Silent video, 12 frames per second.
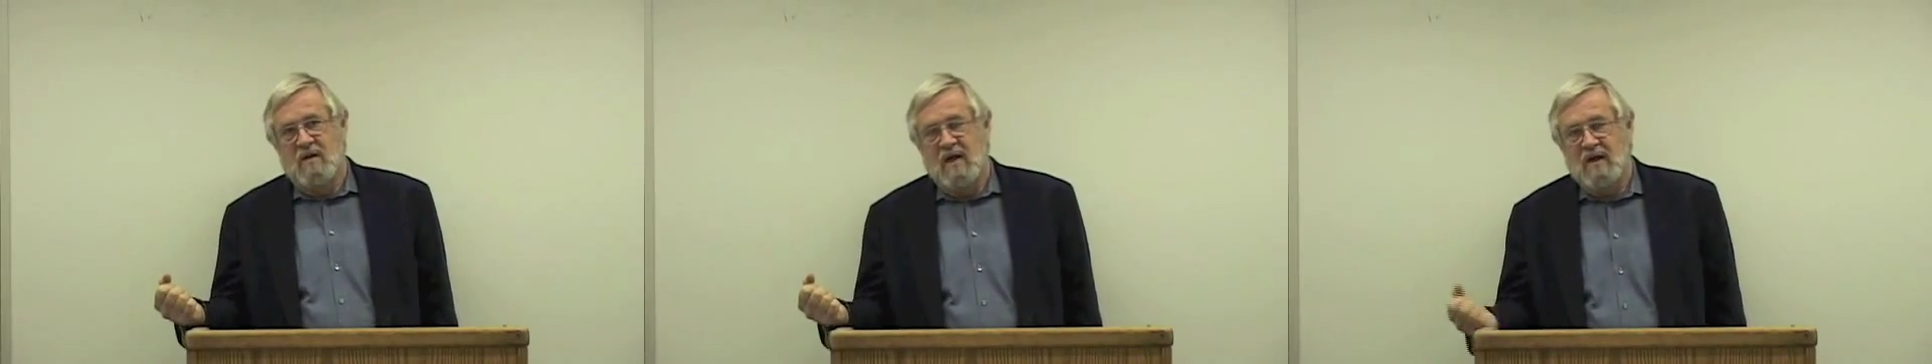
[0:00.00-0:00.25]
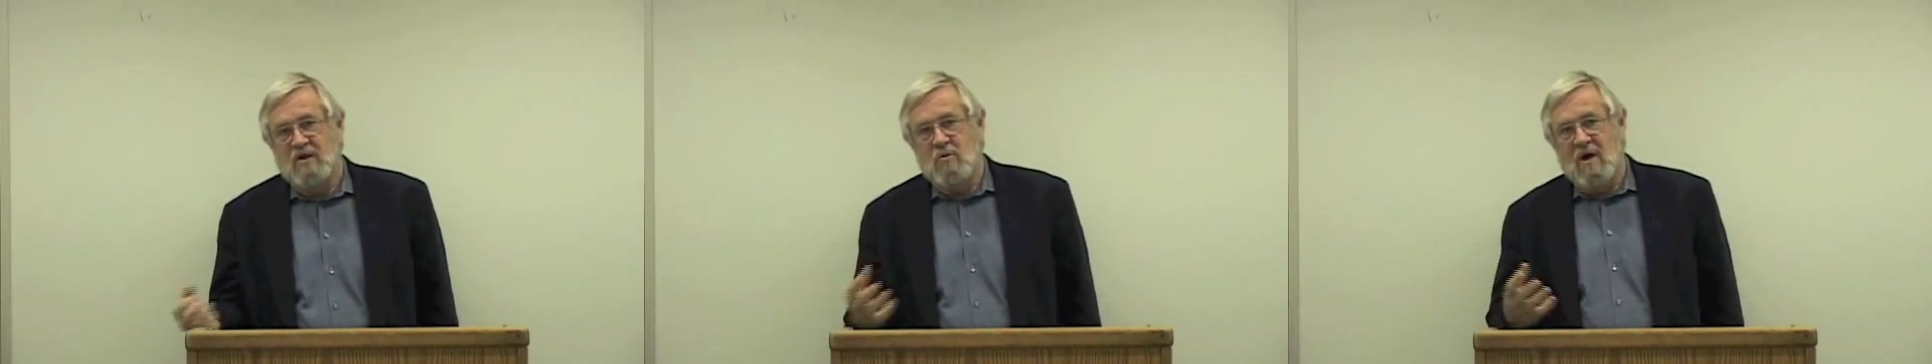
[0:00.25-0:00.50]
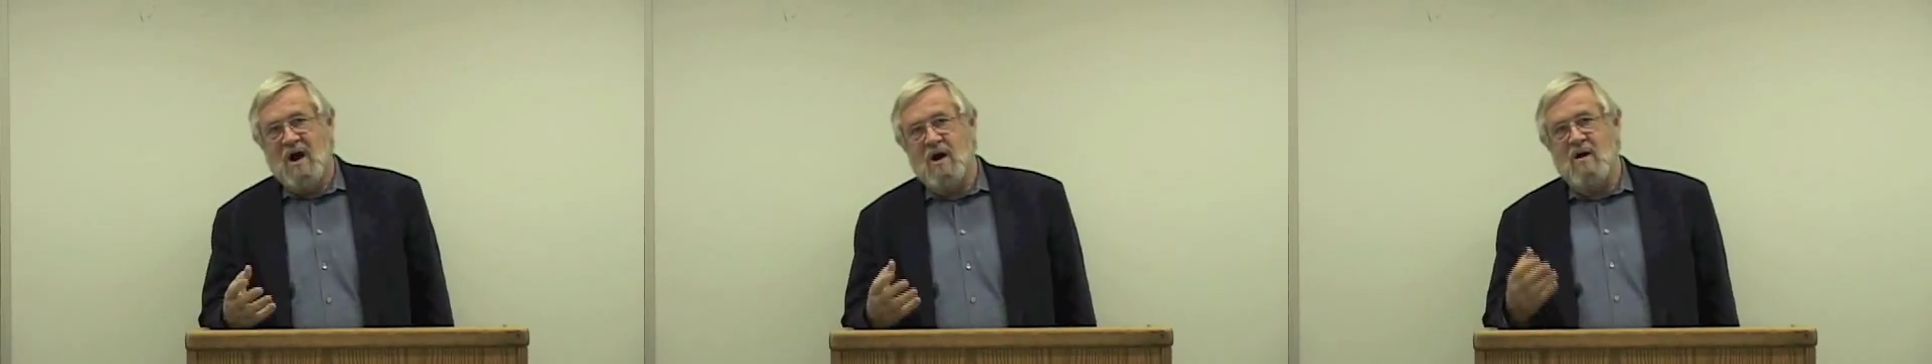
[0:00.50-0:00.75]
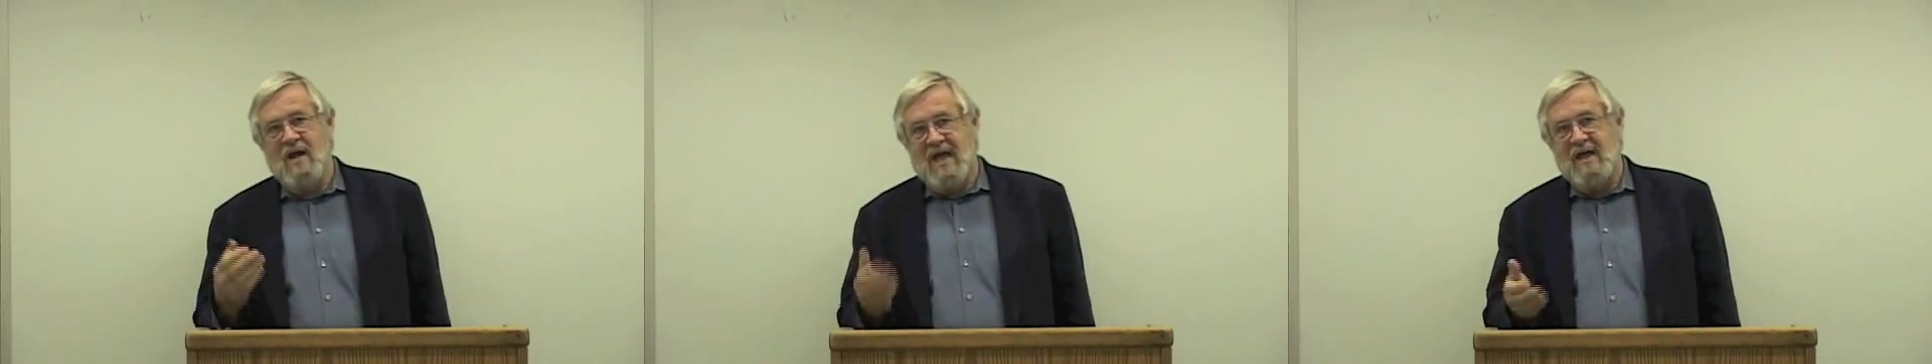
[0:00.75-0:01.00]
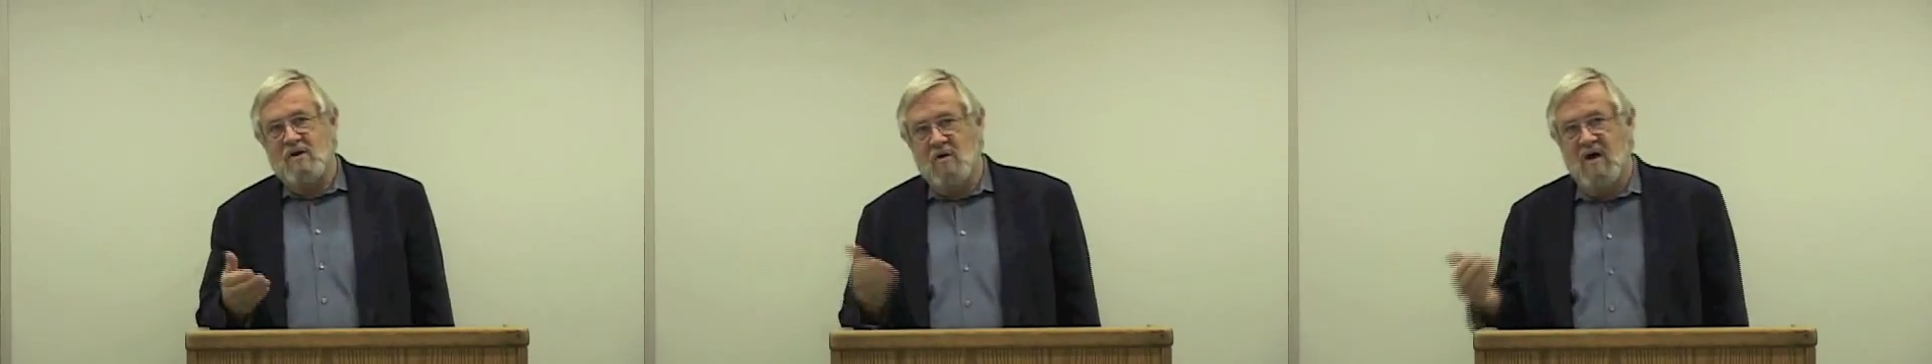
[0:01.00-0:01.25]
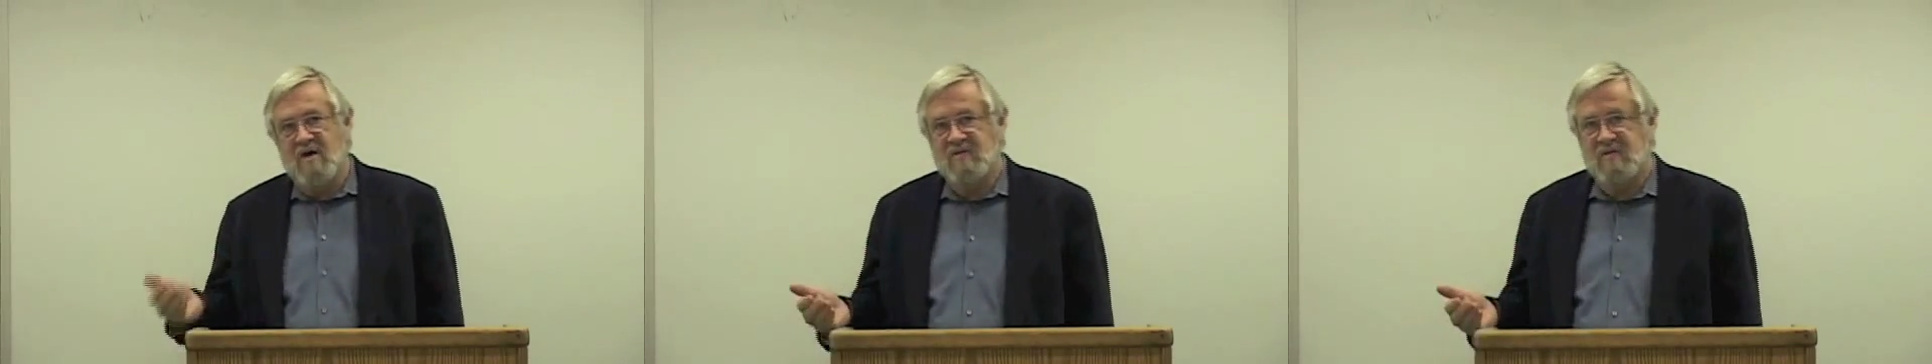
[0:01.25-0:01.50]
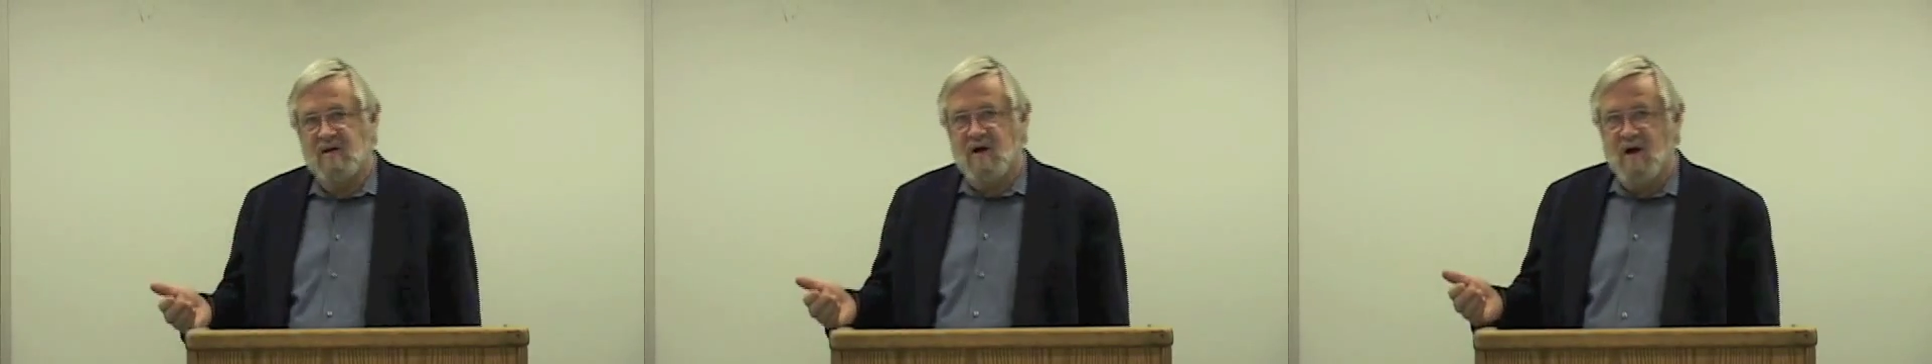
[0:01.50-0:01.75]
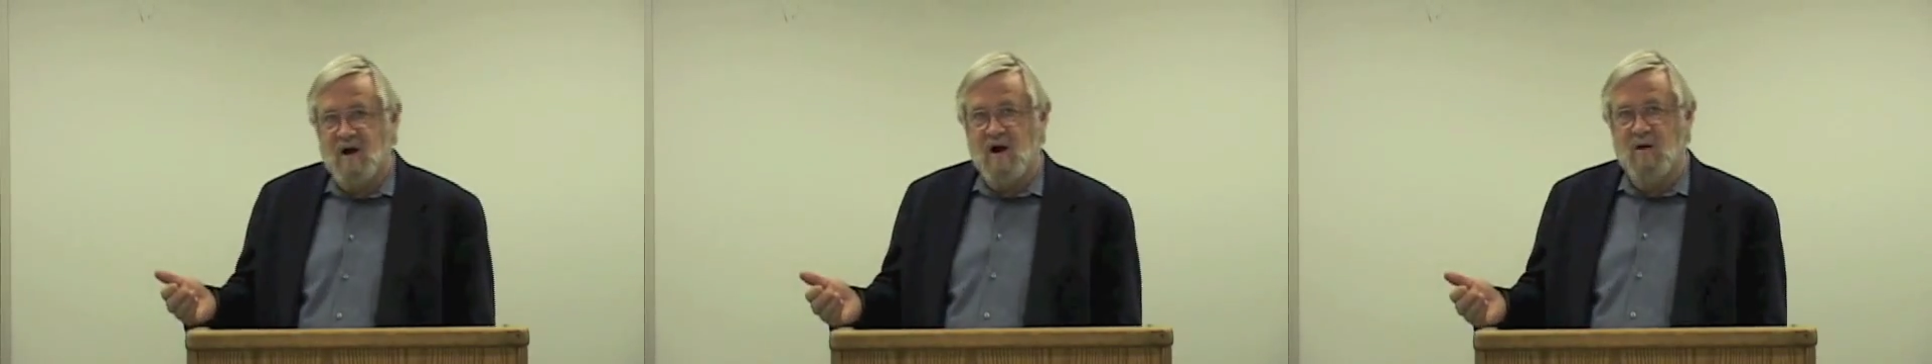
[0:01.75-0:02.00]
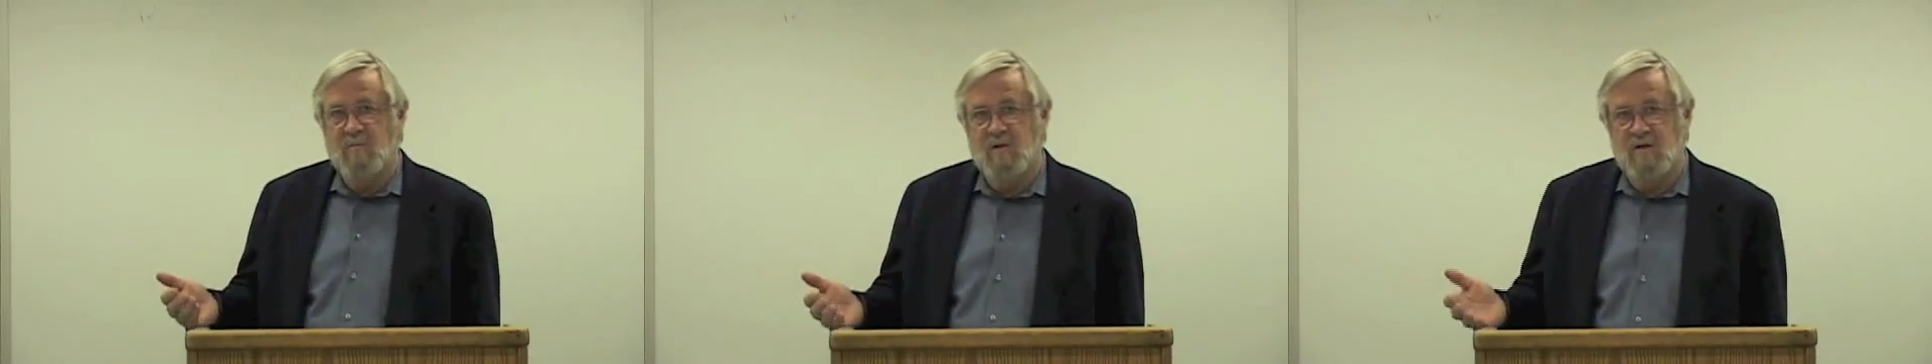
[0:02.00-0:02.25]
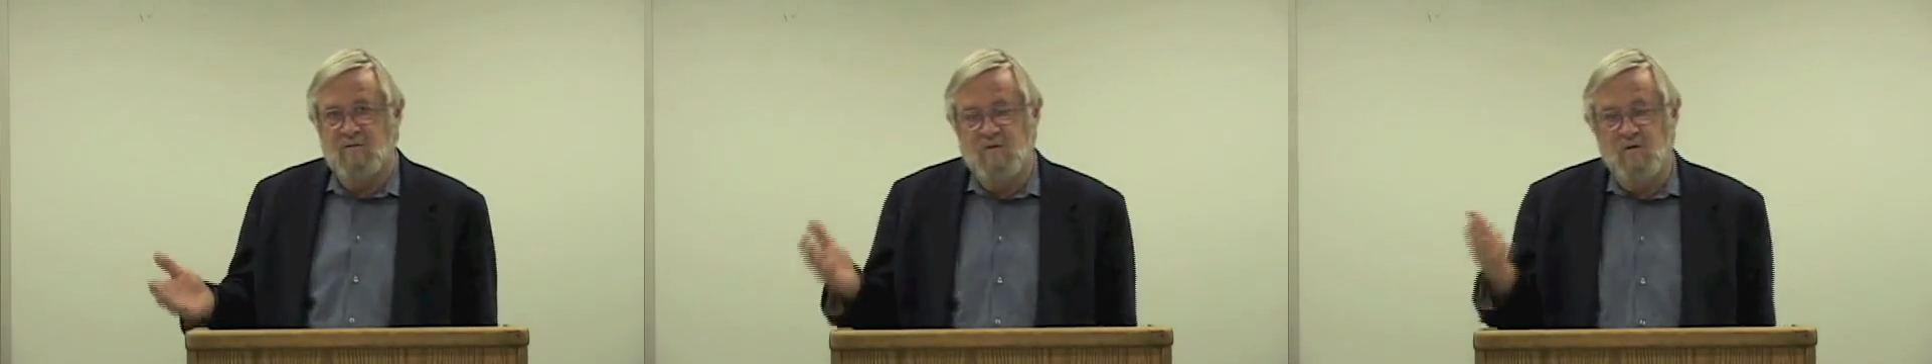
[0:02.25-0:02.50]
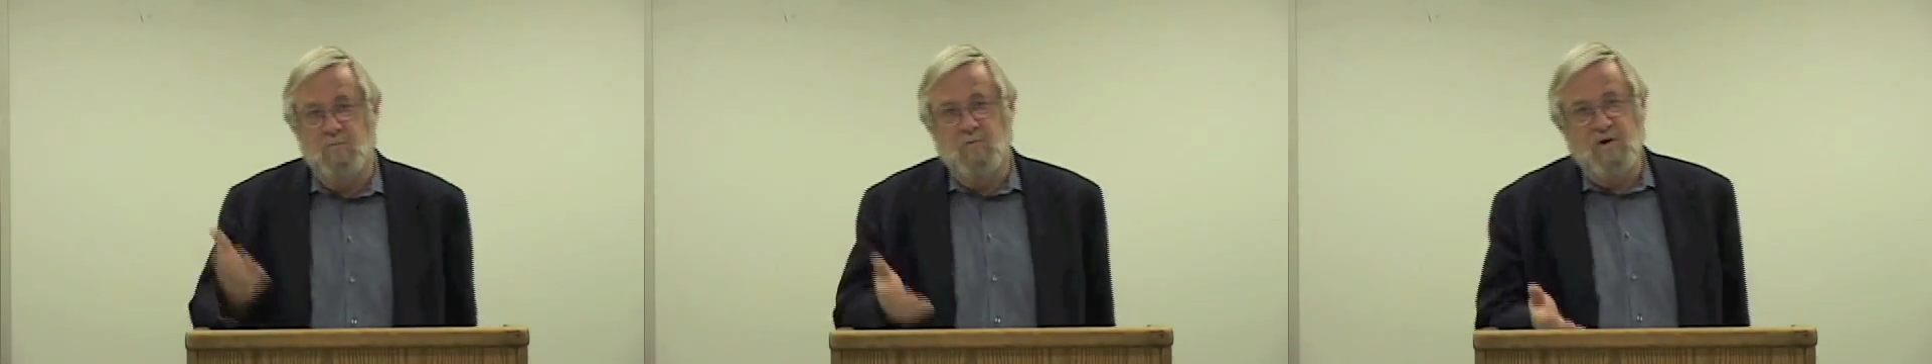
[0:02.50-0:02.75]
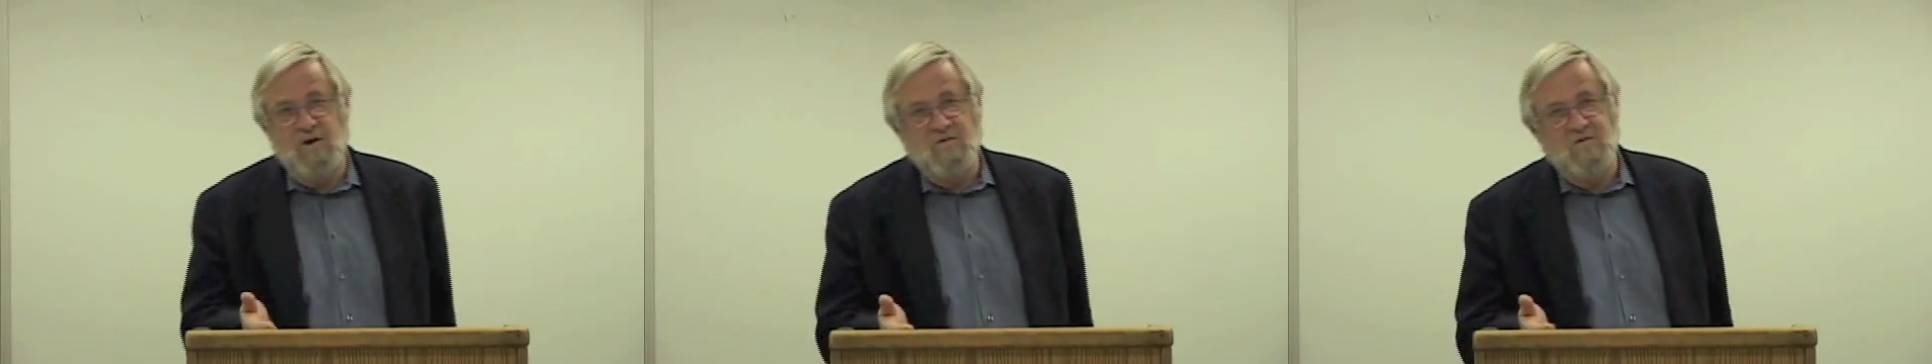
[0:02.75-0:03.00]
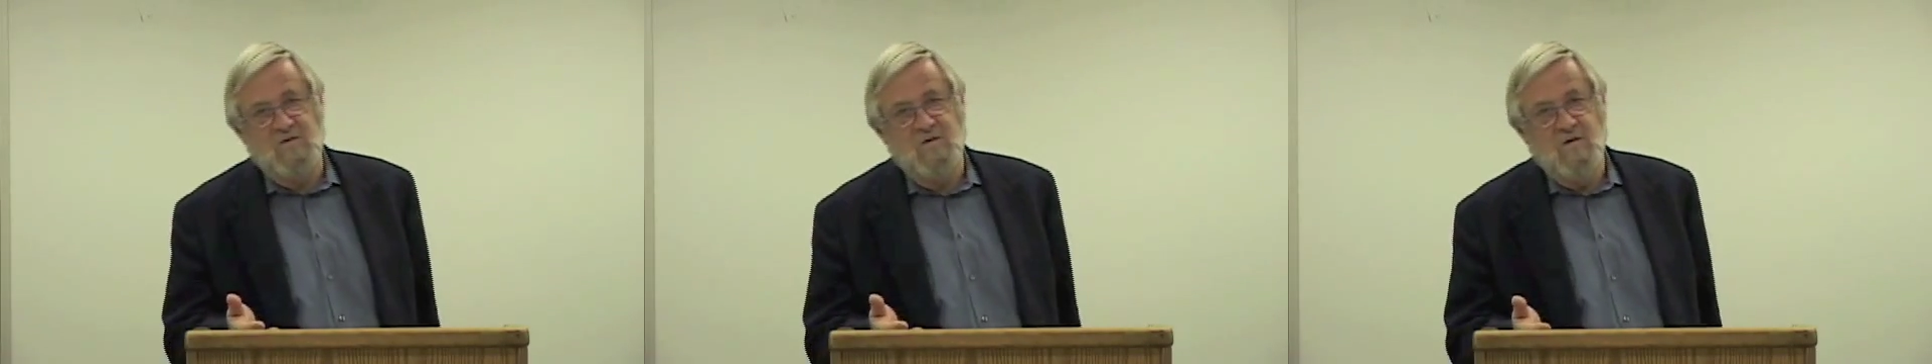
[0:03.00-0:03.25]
And you are a cause of the harm if your breach